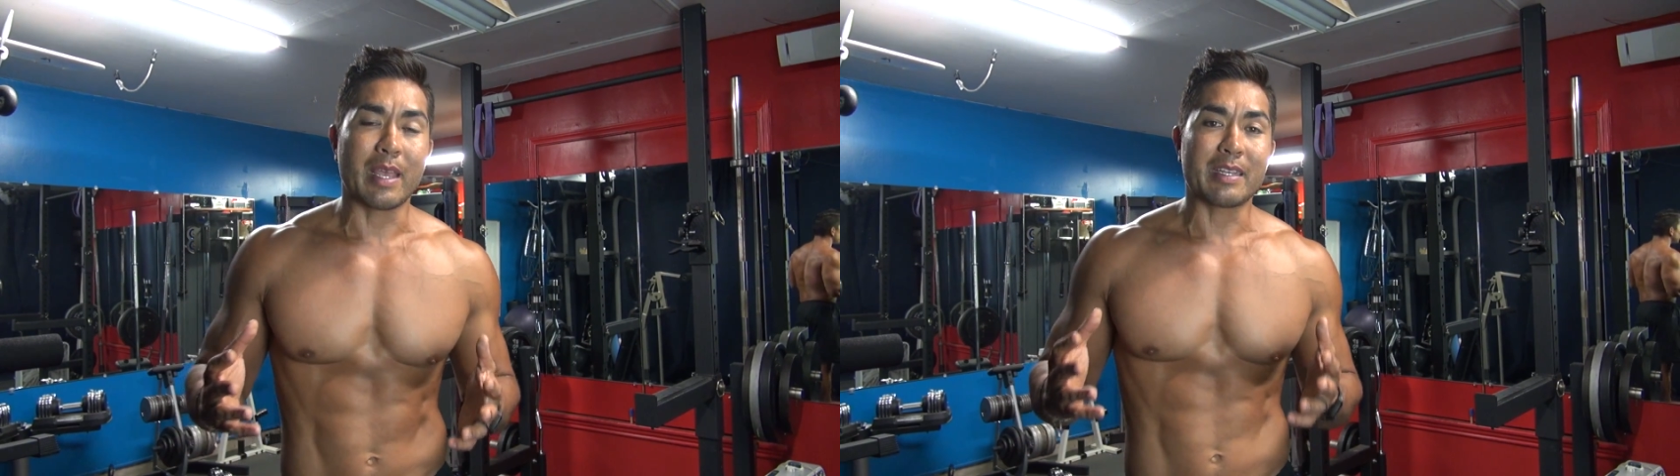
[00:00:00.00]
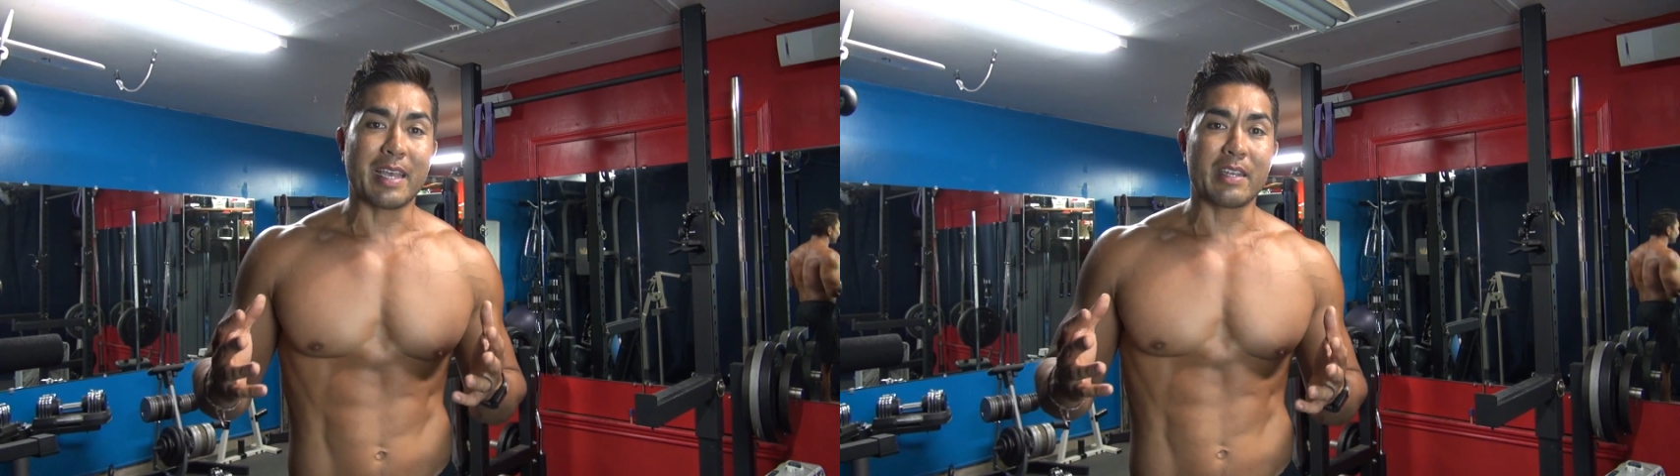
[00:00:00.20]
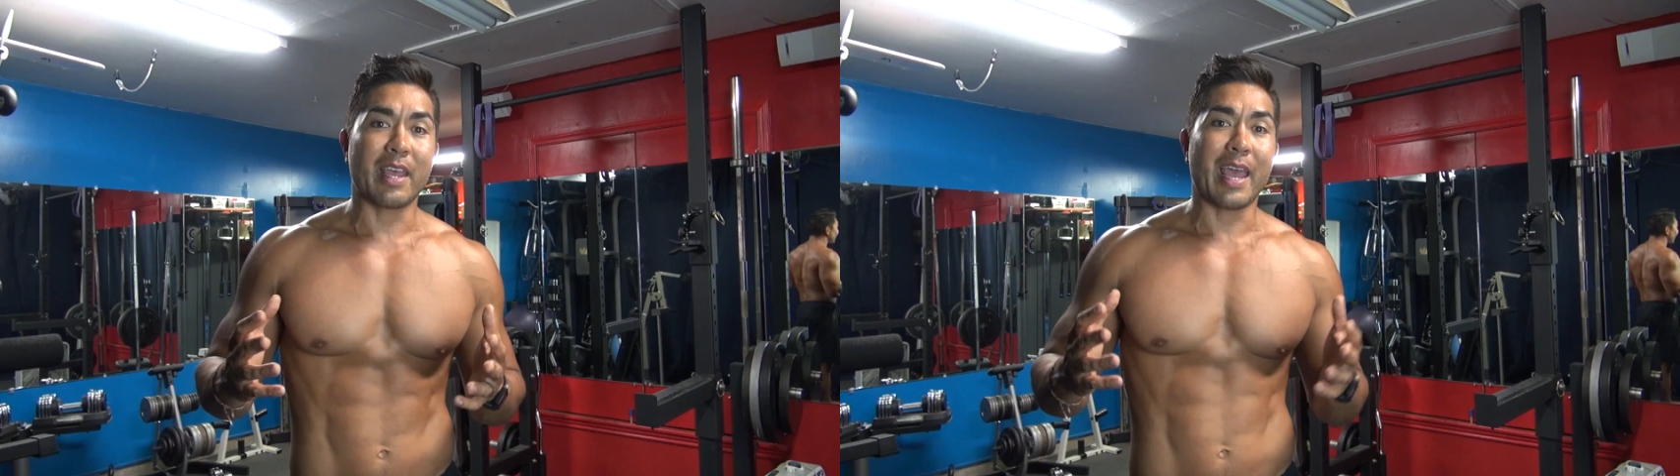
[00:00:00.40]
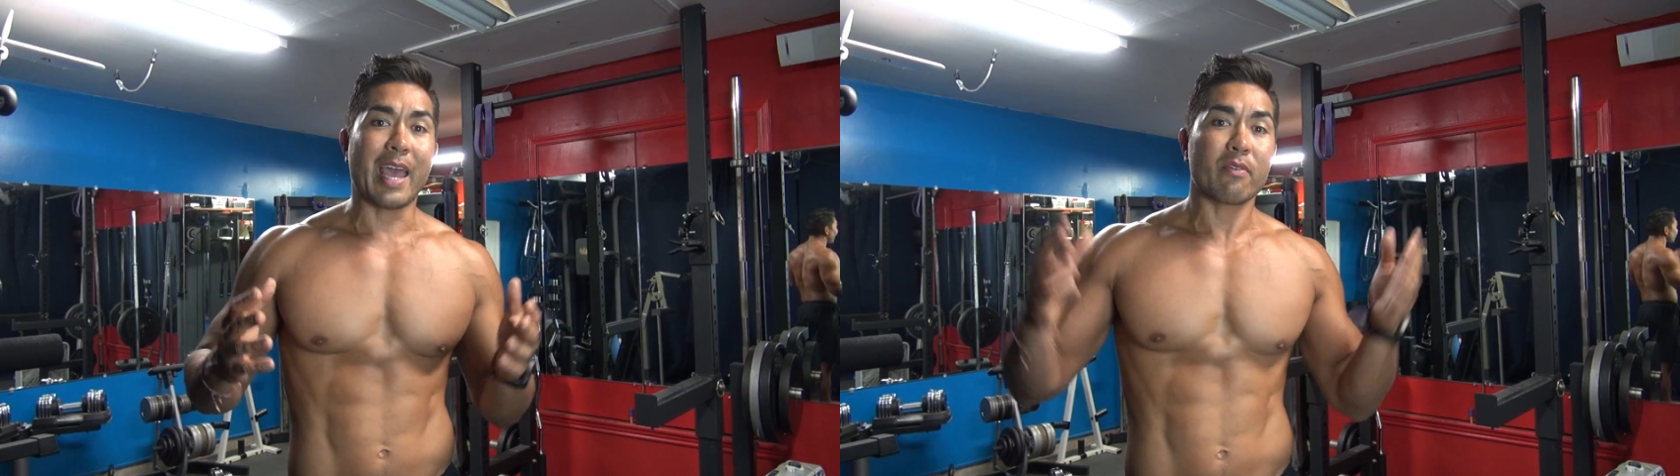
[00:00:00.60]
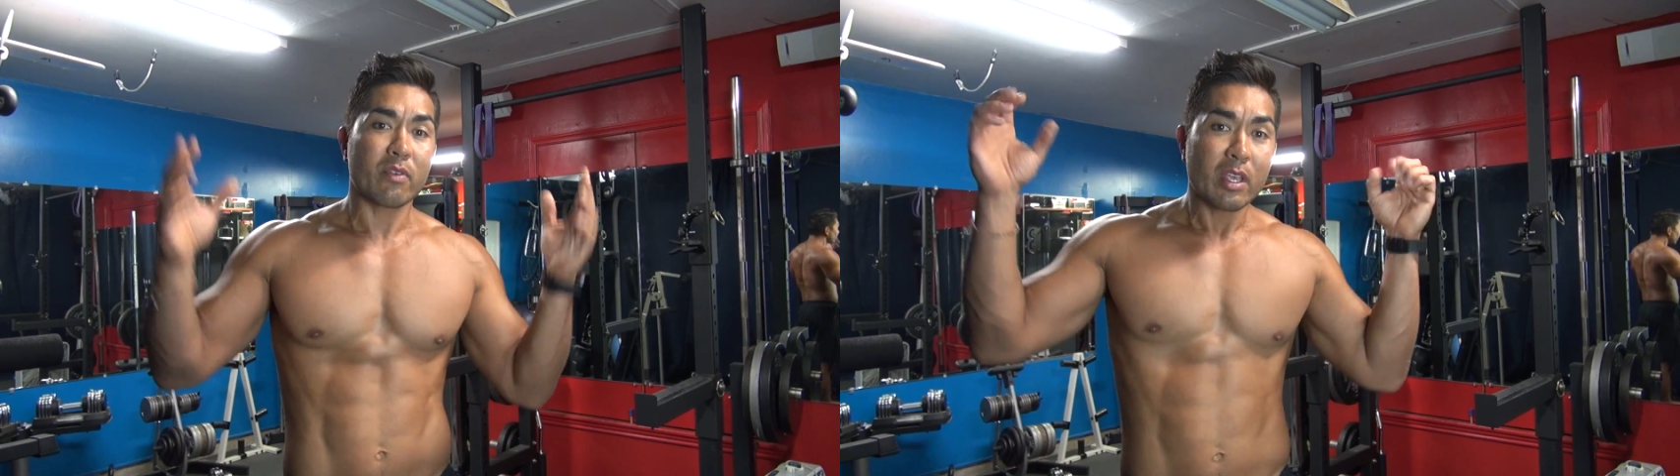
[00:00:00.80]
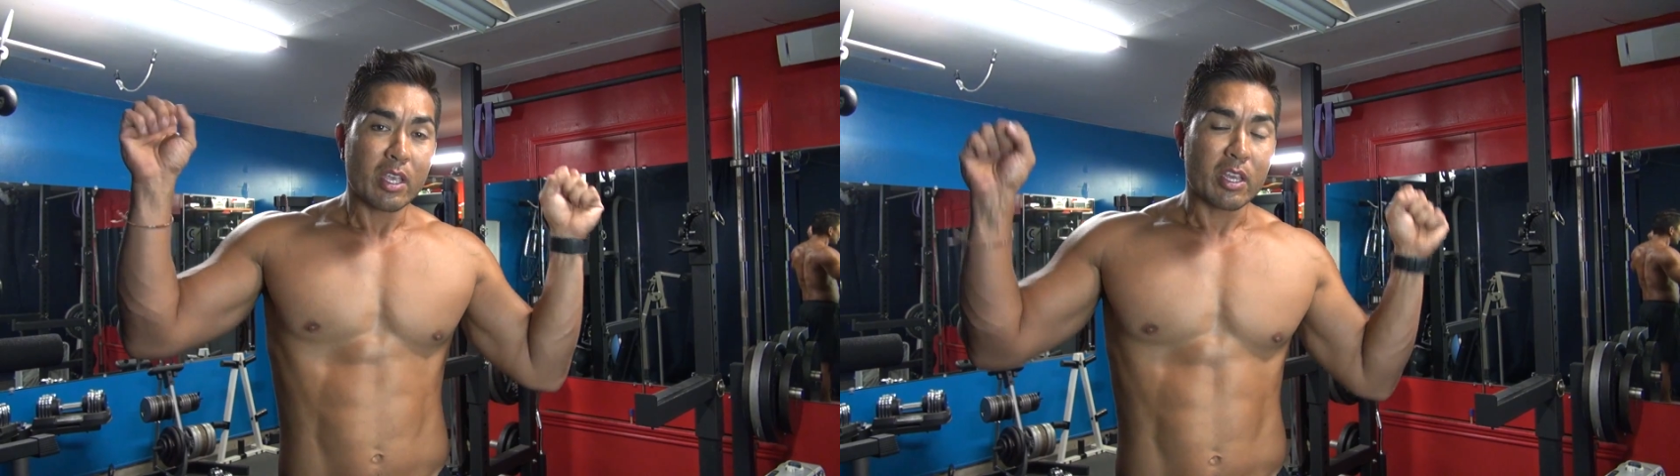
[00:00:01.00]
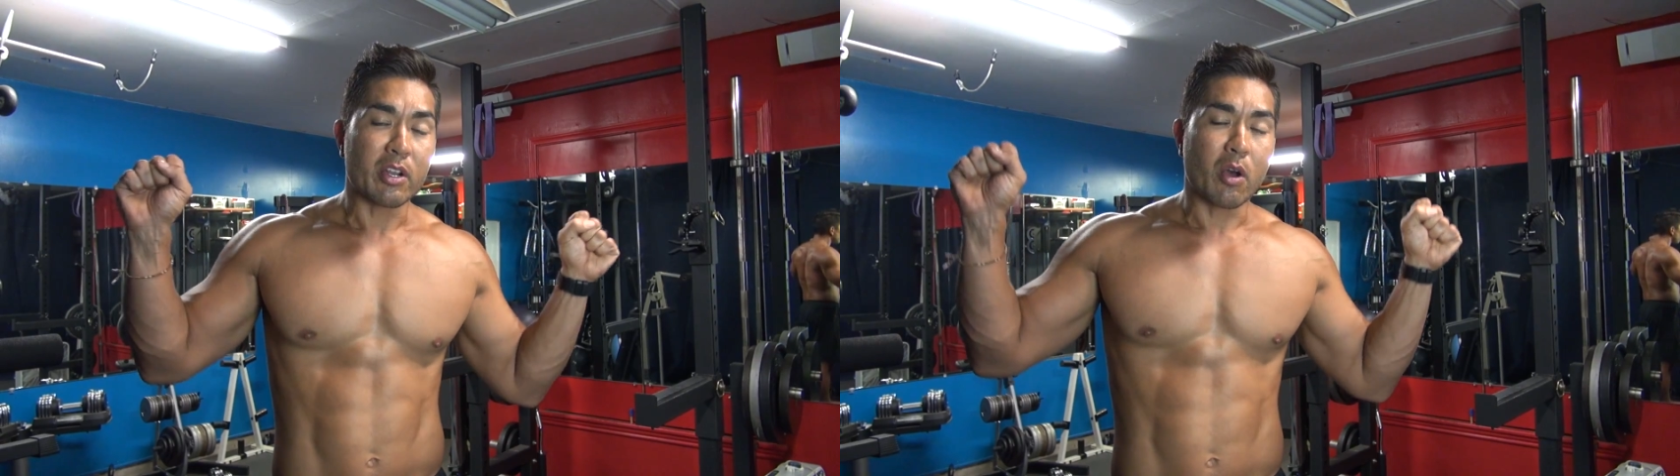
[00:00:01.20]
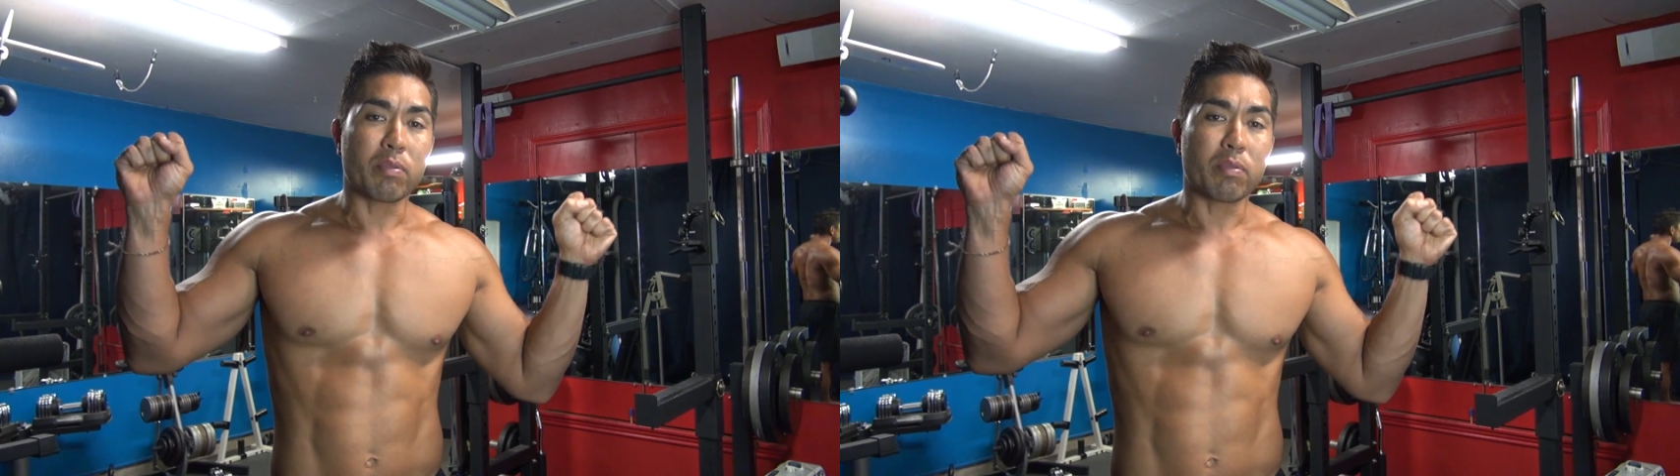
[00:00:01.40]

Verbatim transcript: They tend to have, you know,